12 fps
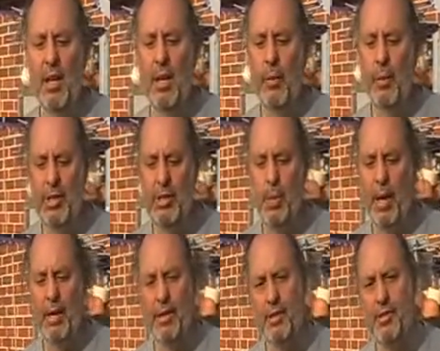We
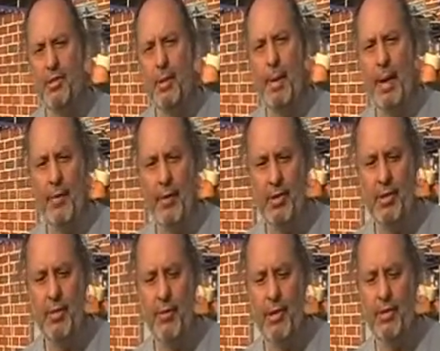explain this, about
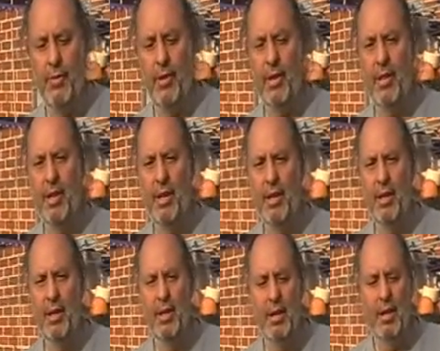this very thing,
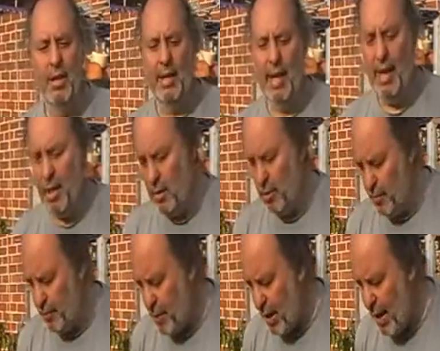and how
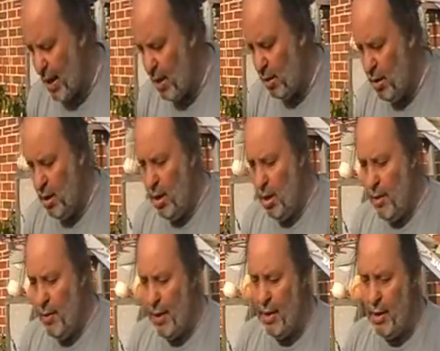
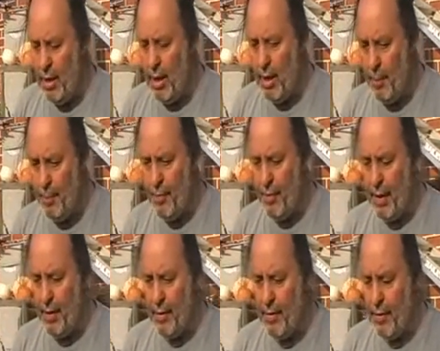that
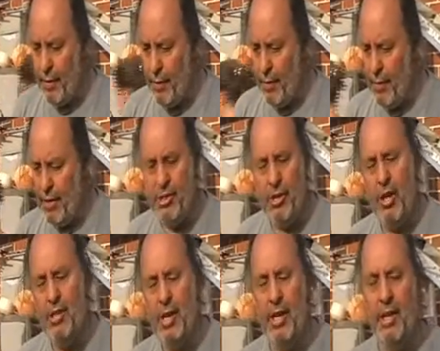the
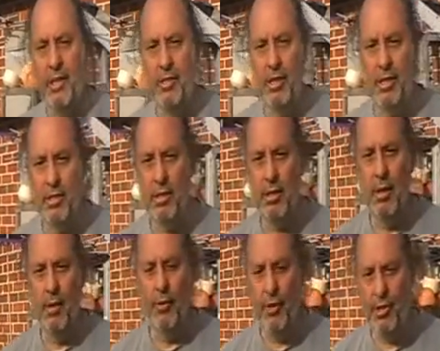science only exists
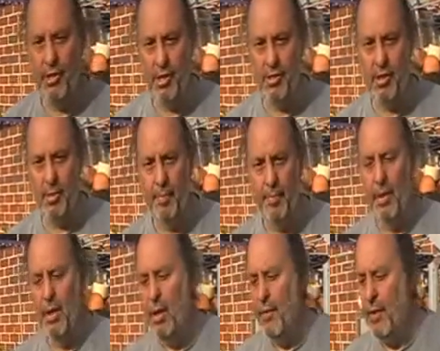for the system.
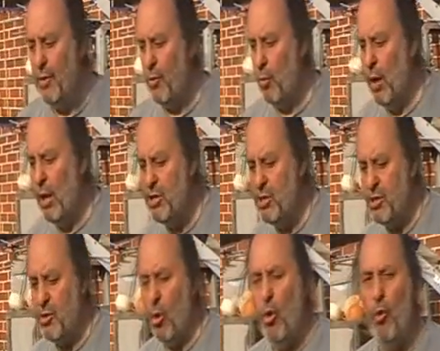But the religions,
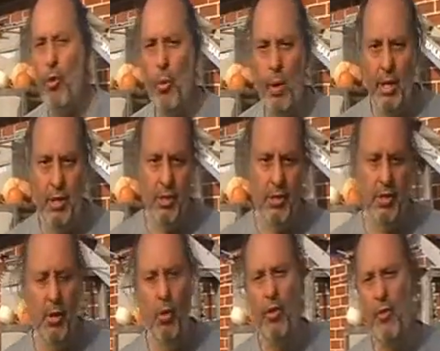all the religions
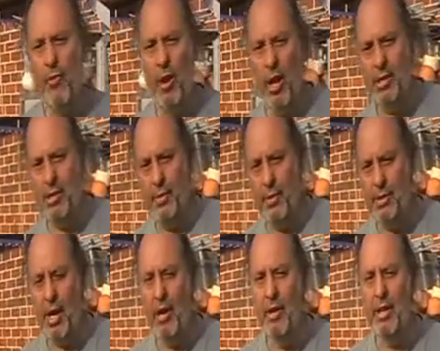and all the philosophies
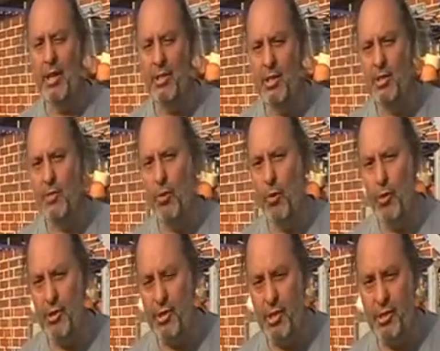only exist for the
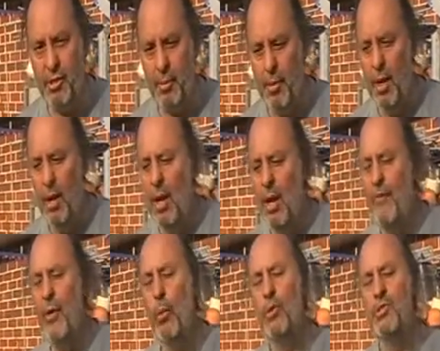system. If
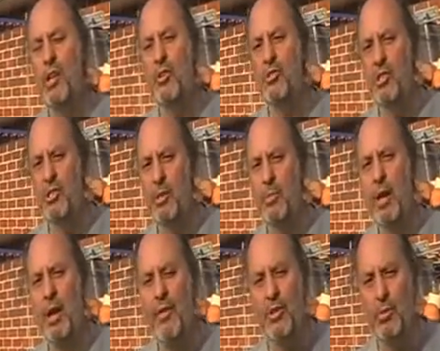there was no system,
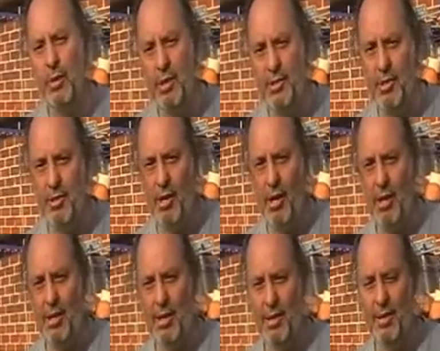none of these would exist either.